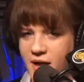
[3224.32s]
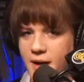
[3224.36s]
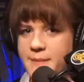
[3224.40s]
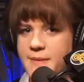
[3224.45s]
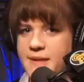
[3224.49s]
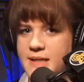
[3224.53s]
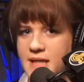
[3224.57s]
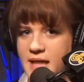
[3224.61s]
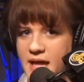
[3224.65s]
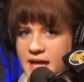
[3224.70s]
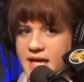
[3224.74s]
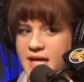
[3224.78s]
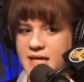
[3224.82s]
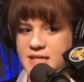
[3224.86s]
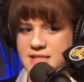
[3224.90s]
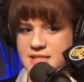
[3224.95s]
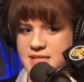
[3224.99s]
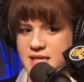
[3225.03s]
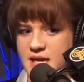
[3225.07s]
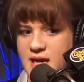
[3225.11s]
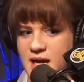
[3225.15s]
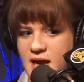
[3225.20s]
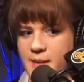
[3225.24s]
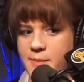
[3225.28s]
I mean, like I
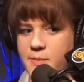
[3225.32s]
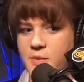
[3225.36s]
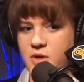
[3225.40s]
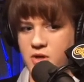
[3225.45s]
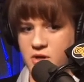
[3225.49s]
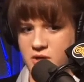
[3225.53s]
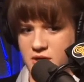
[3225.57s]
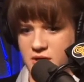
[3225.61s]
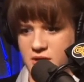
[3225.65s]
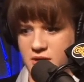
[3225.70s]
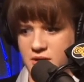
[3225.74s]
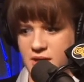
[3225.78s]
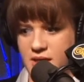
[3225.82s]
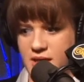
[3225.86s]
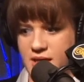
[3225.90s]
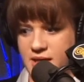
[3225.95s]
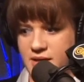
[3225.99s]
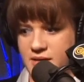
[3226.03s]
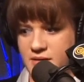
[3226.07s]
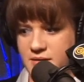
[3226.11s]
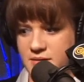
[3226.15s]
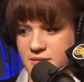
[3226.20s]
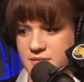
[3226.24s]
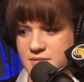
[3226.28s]
said, I'm good at
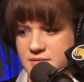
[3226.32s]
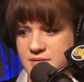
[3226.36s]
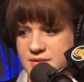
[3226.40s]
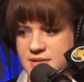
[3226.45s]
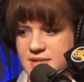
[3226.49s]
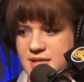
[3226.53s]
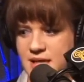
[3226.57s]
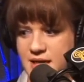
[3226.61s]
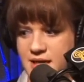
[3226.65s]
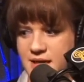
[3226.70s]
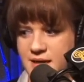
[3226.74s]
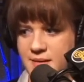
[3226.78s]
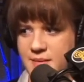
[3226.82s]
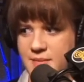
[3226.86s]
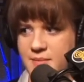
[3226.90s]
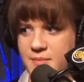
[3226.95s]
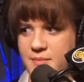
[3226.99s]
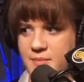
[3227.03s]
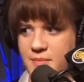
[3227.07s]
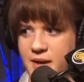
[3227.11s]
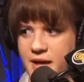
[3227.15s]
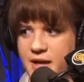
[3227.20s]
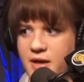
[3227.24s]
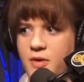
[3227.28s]
setting
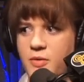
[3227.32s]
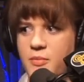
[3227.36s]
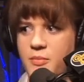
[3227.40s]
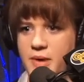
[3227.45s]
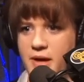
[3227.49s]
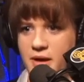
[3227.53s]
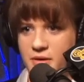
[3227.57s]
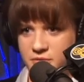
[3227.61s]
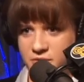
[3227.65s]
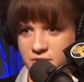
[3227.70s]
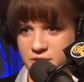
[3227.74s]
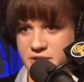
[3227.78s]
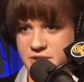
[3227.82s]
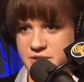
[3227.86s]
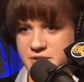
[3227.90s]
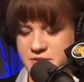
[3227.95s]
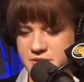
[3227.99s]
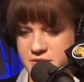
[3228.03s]
my own boundaries,